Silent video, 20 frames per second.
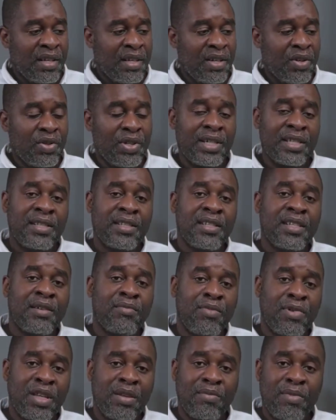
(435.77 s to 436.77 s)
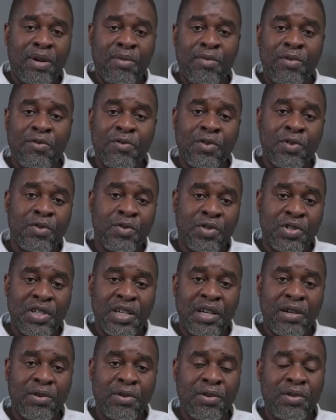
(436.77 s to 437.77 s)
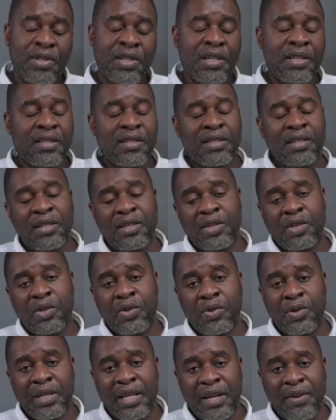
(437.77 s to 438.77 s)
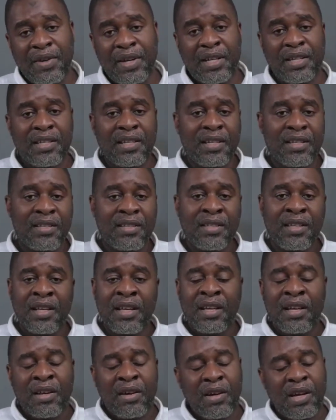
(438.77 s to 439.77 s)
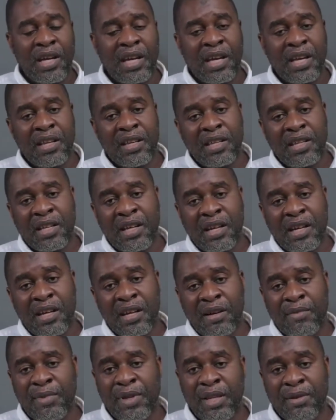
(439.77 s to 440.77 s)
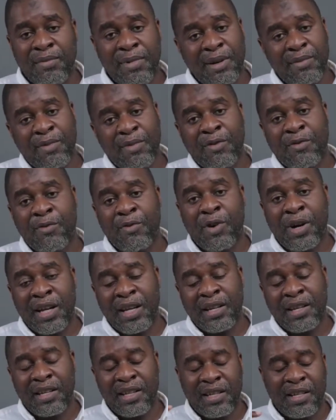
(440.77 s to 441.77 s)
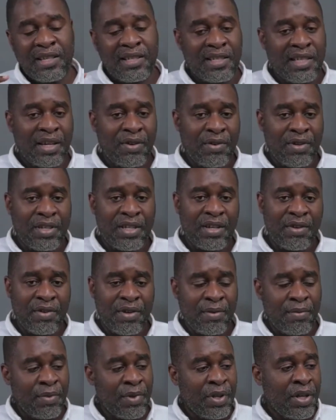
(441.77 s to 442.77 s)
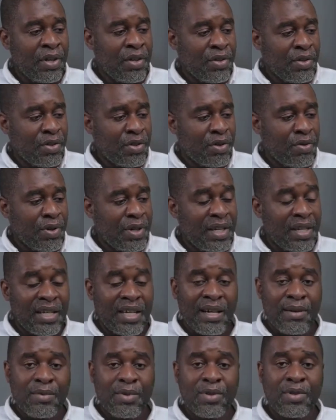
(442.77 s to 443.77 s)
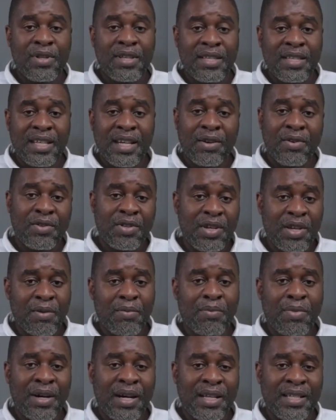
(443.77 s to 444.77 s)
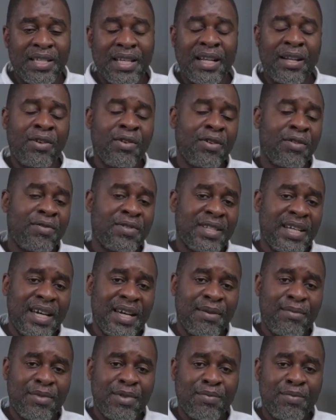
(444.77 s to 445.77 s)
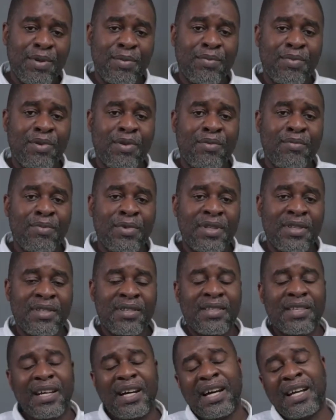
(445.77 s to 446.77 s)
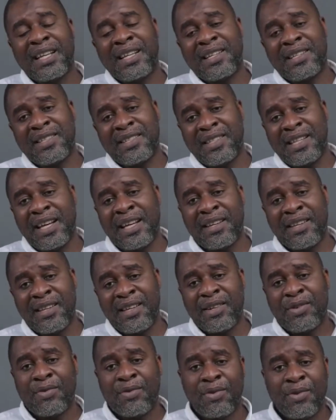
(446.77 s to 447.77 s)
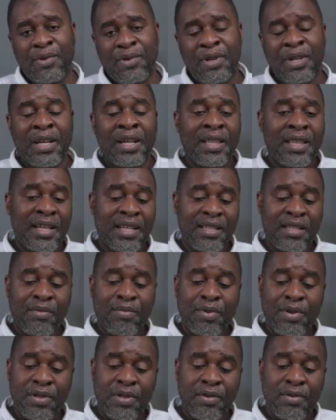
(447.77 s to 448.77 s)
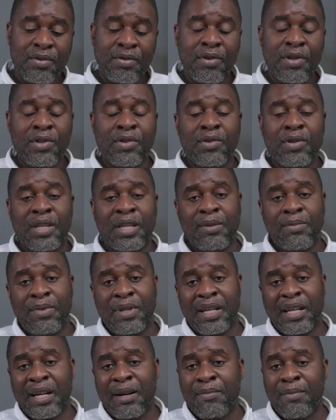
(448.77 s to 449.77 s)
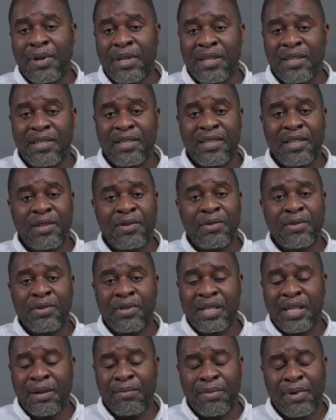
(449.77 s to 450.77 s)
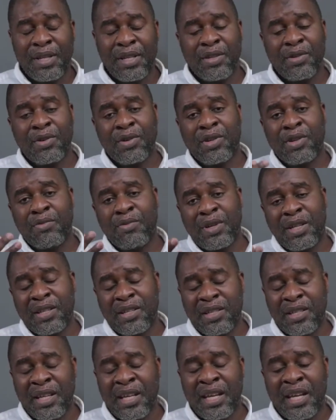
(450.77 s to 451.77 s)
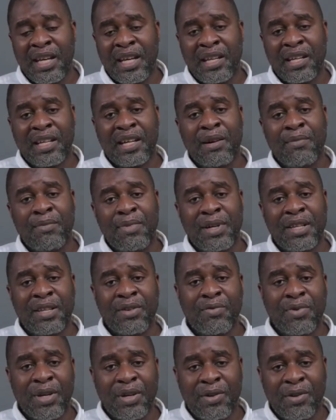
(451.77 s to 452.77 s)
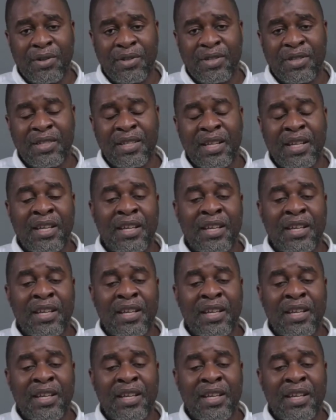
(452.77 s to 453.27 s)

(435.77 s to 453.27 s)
You just need a minimum of 2 shareholders, 2 directors, and a minimum of 1 secretary. So when it comes to the secretary part, a lot of times people misunderstand that role. That's the person who's going to keep the company seals, company documents, and company records.